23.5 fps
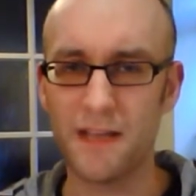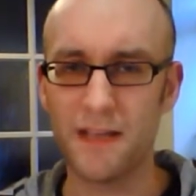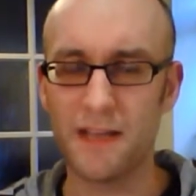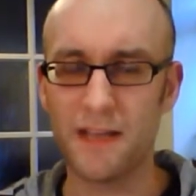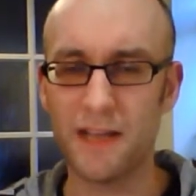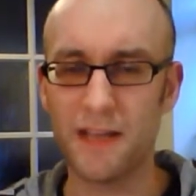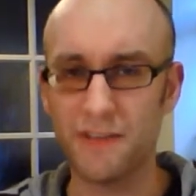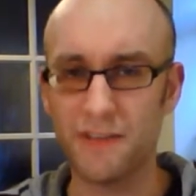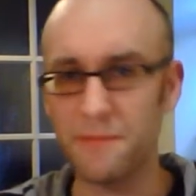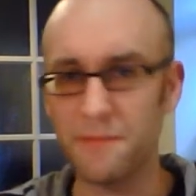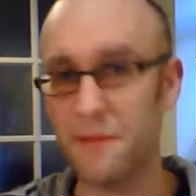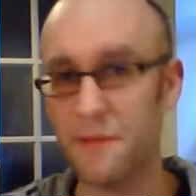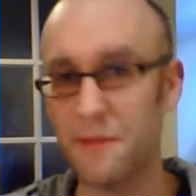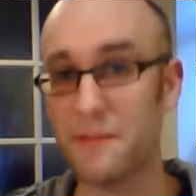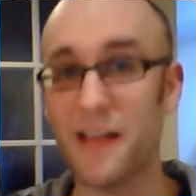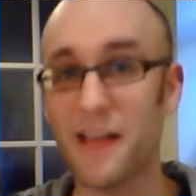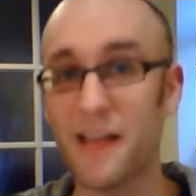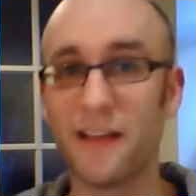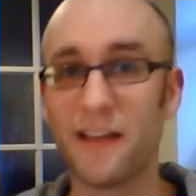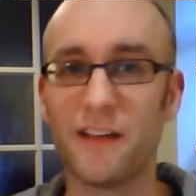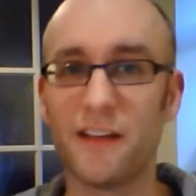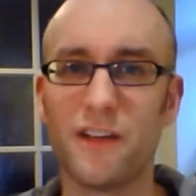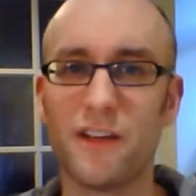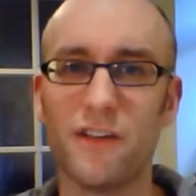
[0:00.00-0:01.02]
Now, sometimes
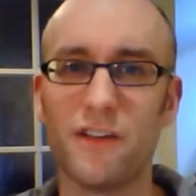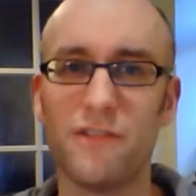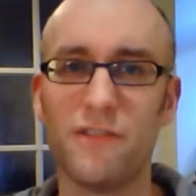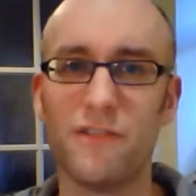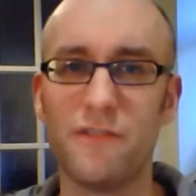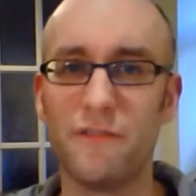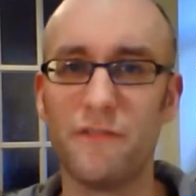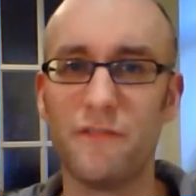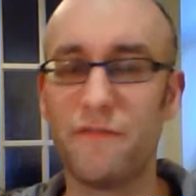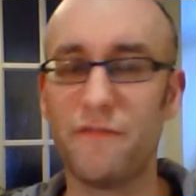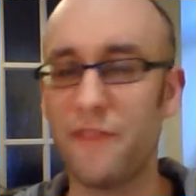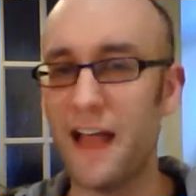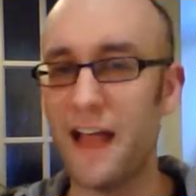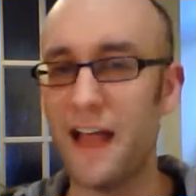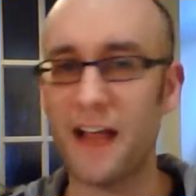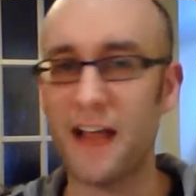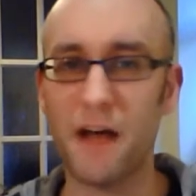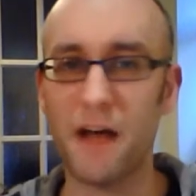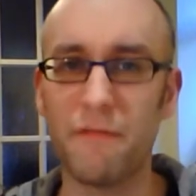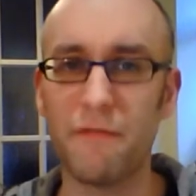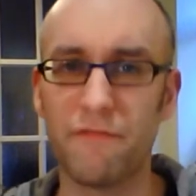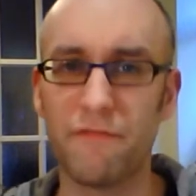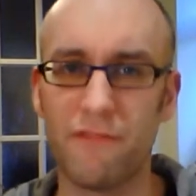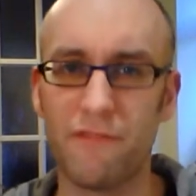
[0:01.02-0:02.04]
anger can flag
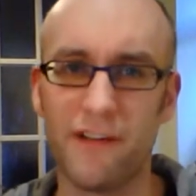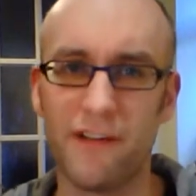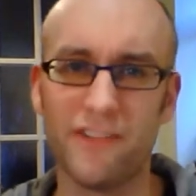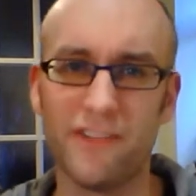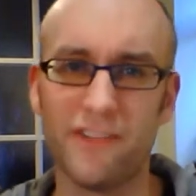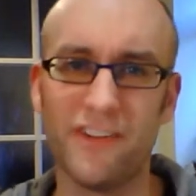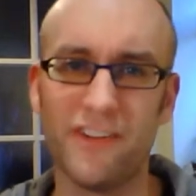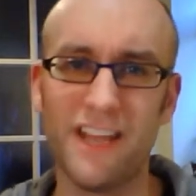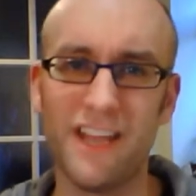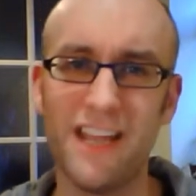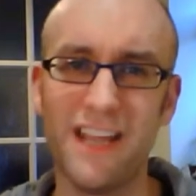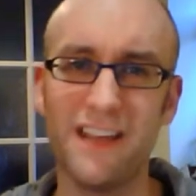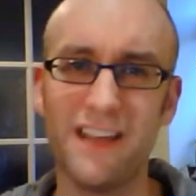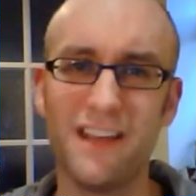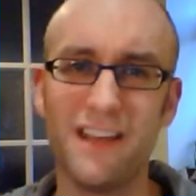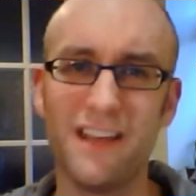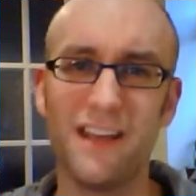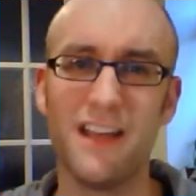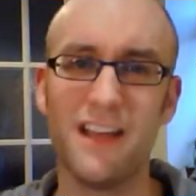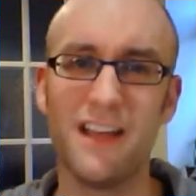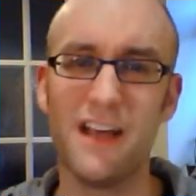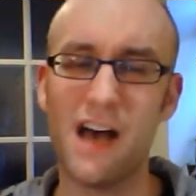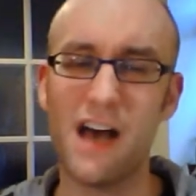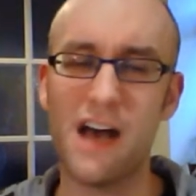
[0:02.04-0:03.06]
up for us an inner,
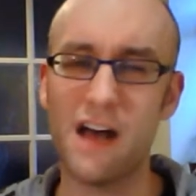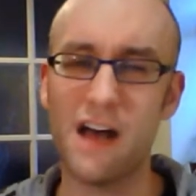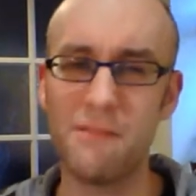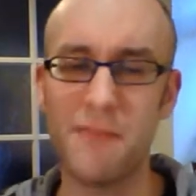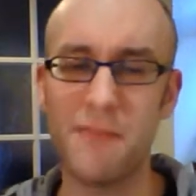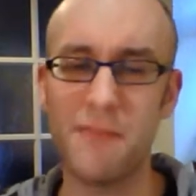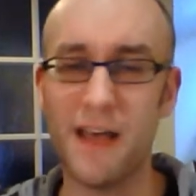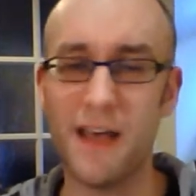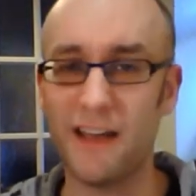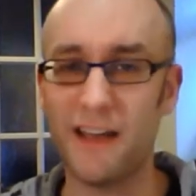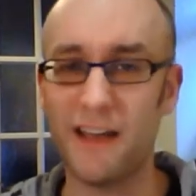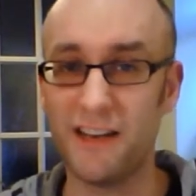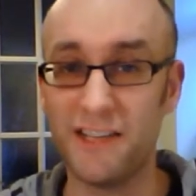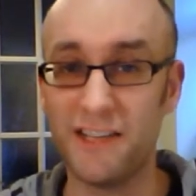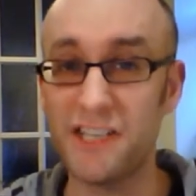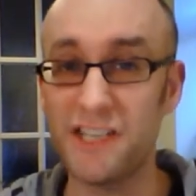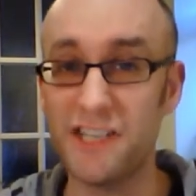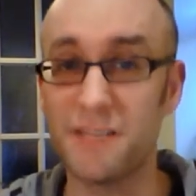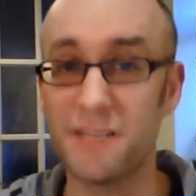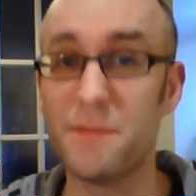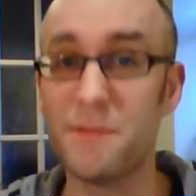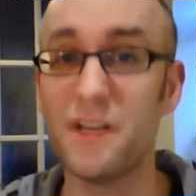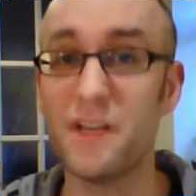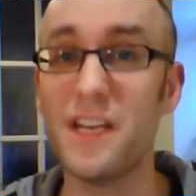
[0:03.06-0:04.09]
unmet,
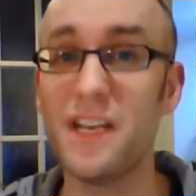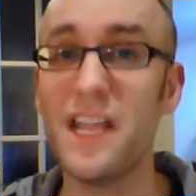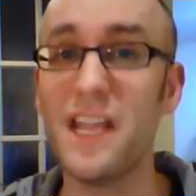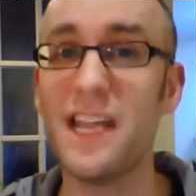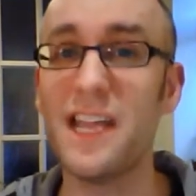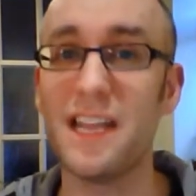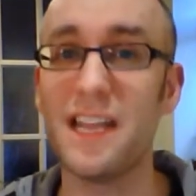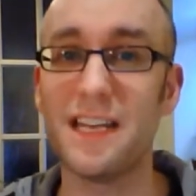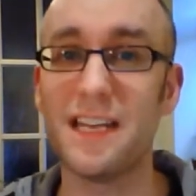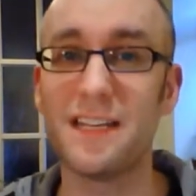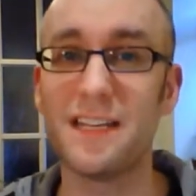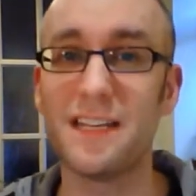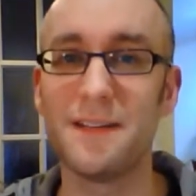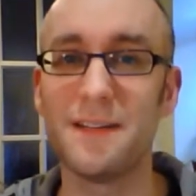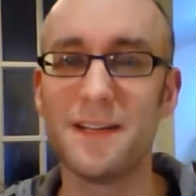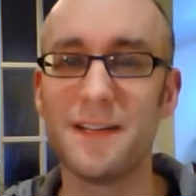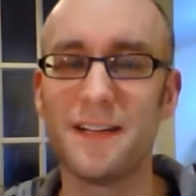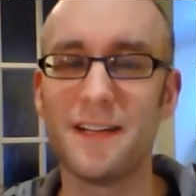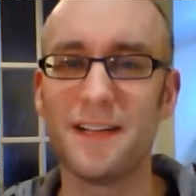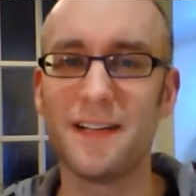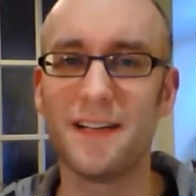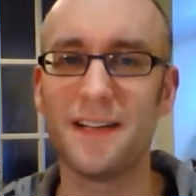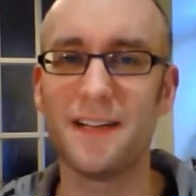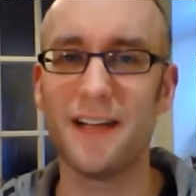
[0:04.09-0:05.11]
legitimate need.
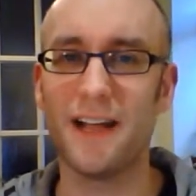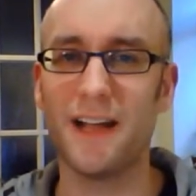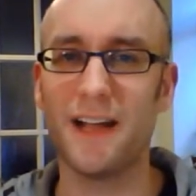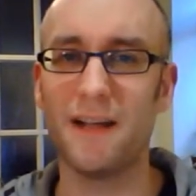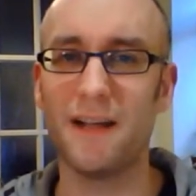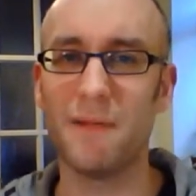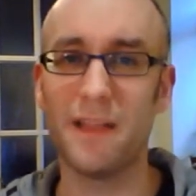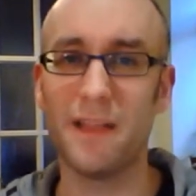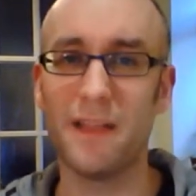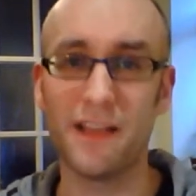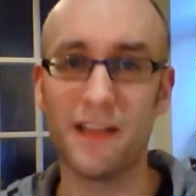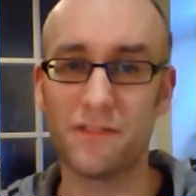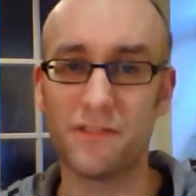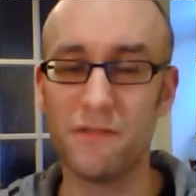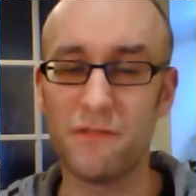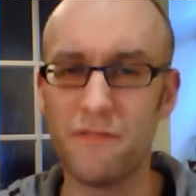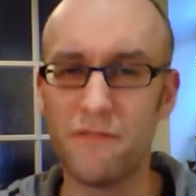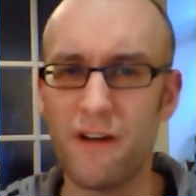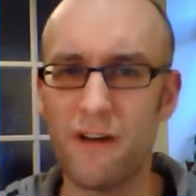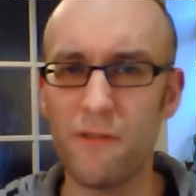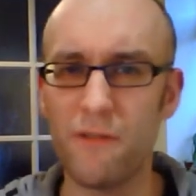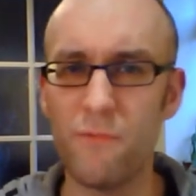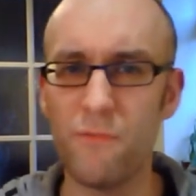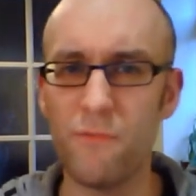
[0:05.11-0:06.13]
And that's all
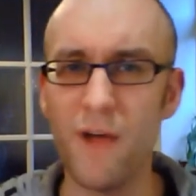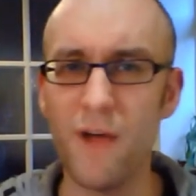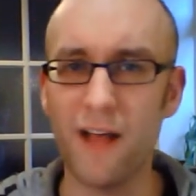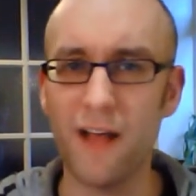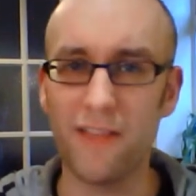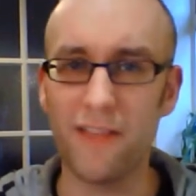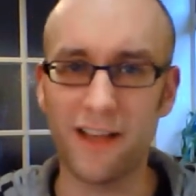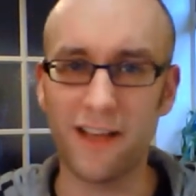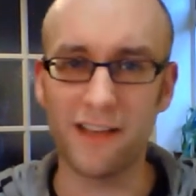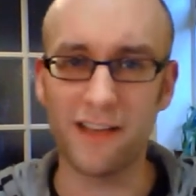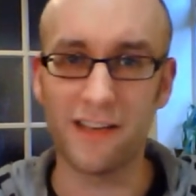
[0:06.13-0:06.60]
very well. That